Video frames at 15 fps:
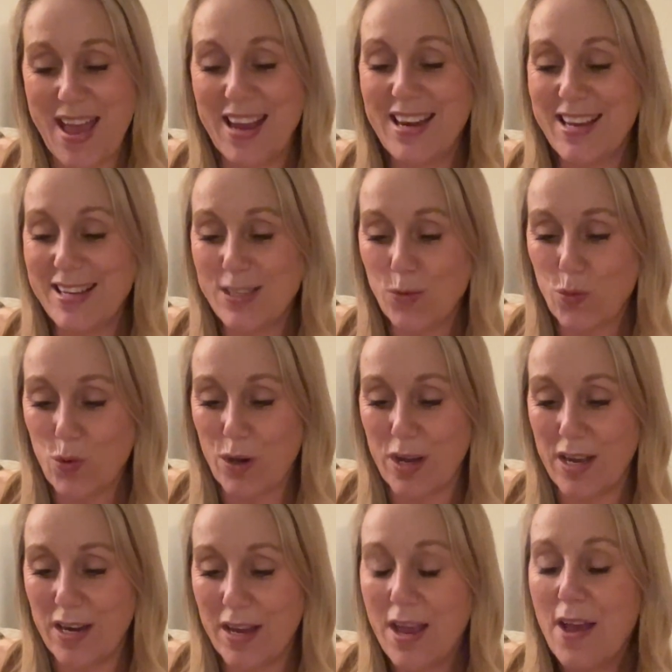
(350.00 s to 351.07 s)
is wood.
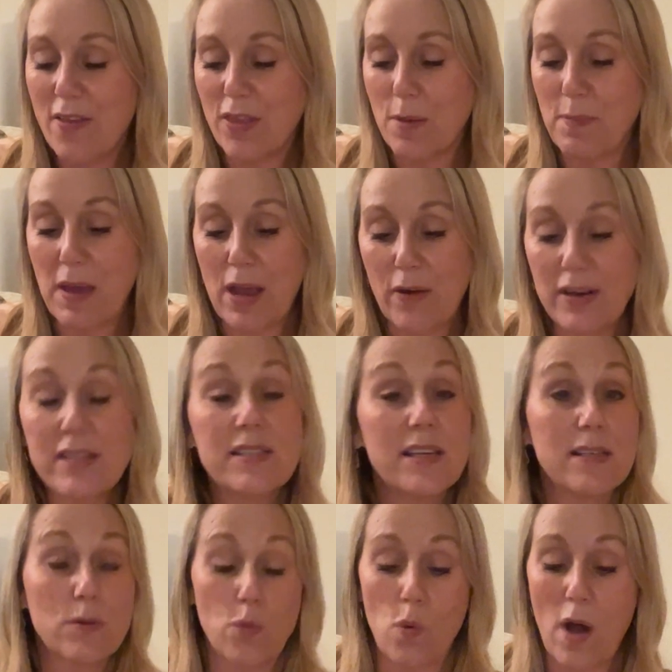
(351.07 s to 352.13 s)
The parrot's
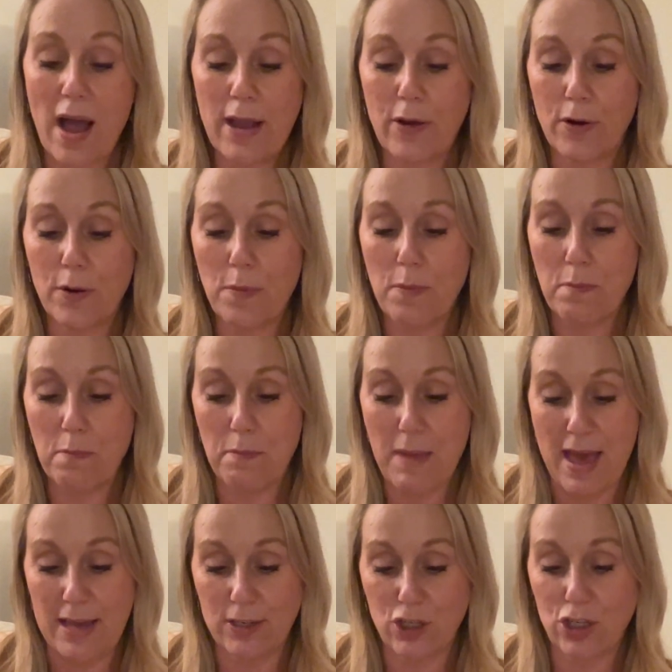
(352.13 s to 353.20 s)
is wire
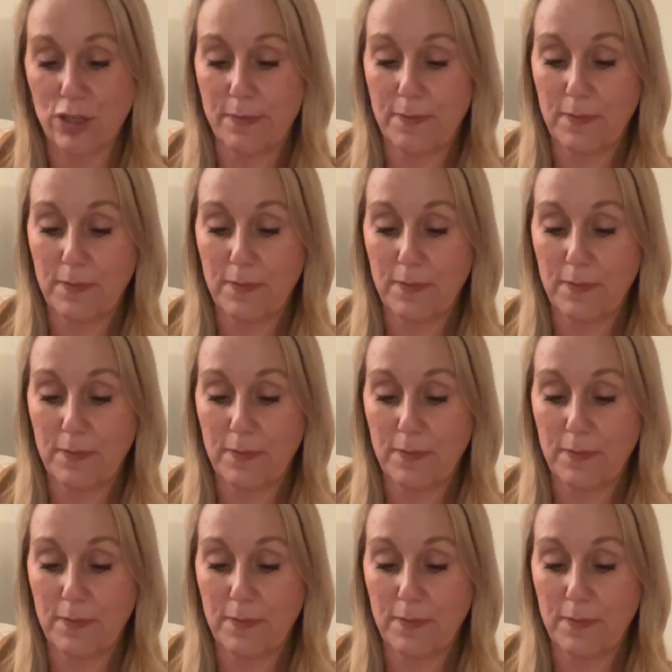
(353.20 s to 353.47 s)
mesh.